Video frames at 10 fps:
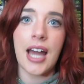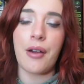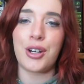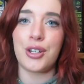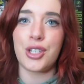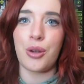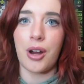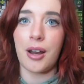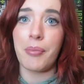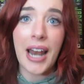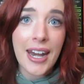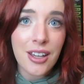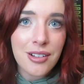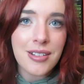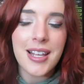characters who are
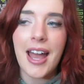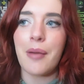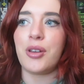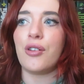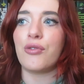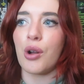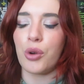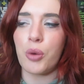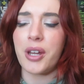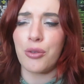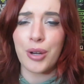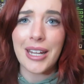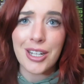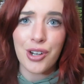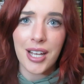millennials and who have grown up in a
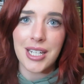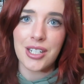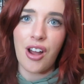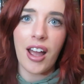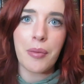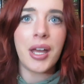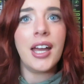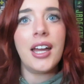really interesting time